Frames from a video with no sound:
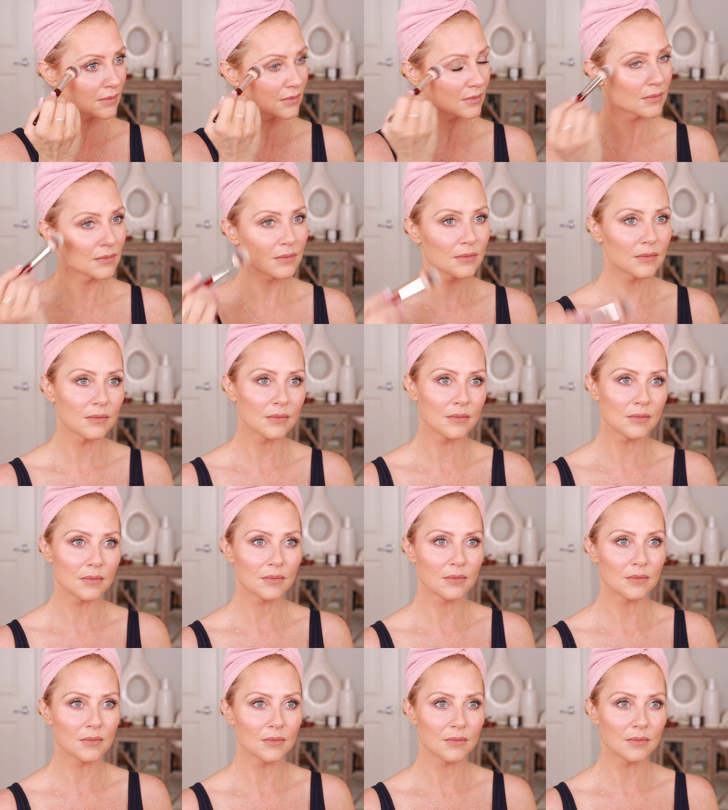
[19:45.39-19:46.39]

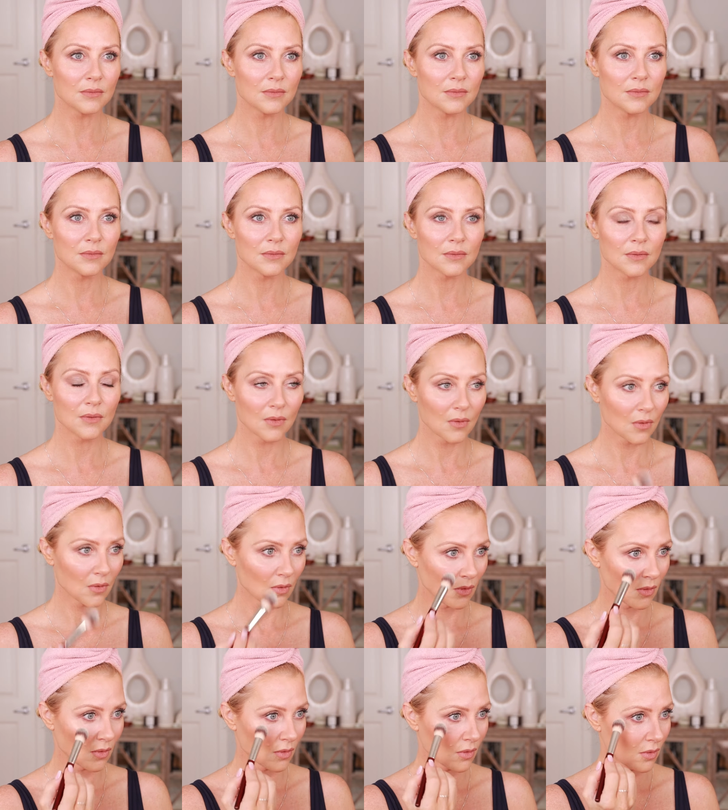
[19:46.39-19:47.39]
Nobody speaks.